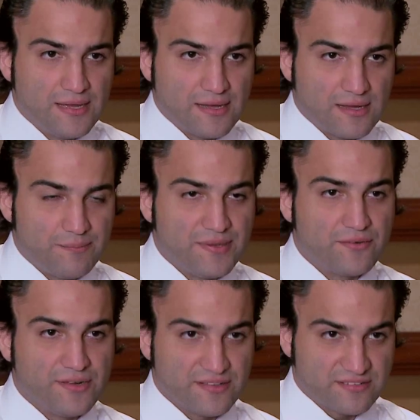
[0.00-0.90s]
a uh, big
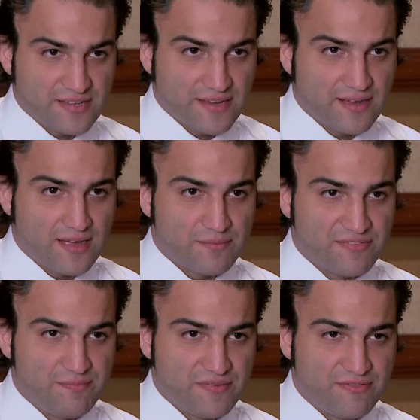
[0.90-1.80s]
real estate guy
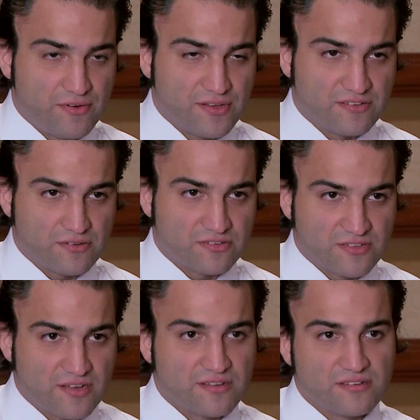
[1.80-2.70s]
before he sort of
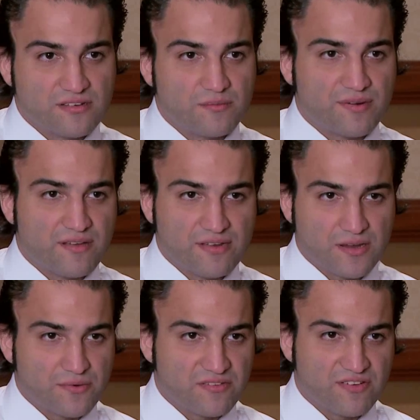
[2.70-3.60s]
started his own private
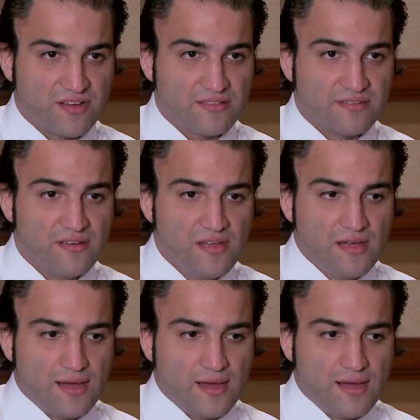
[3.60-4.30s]
equity fund.